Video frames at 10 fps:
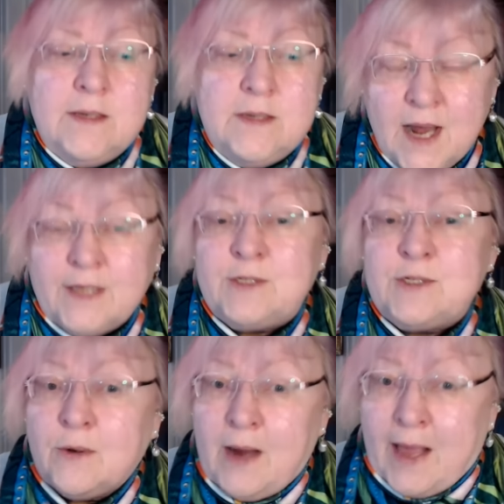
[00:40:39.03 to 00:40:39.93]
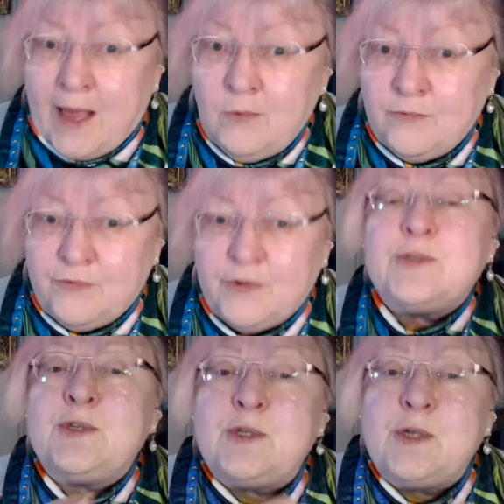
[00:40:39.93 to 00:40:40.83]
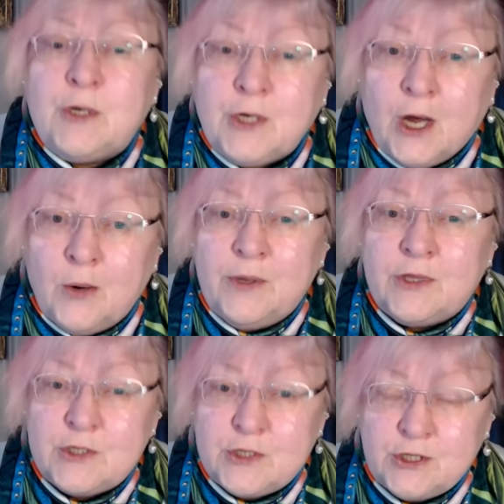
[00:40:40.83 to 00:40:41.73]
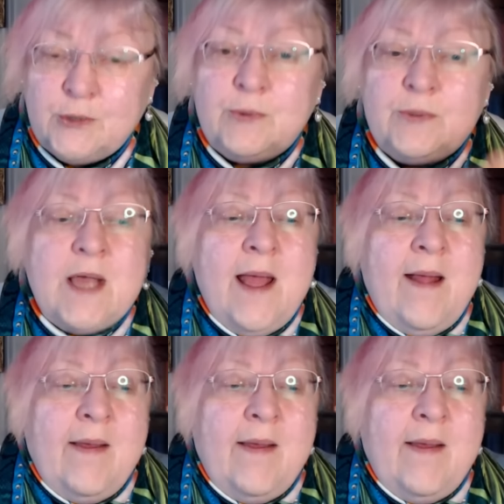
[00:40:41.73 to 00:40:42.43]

nicer outfits to go with the shoes.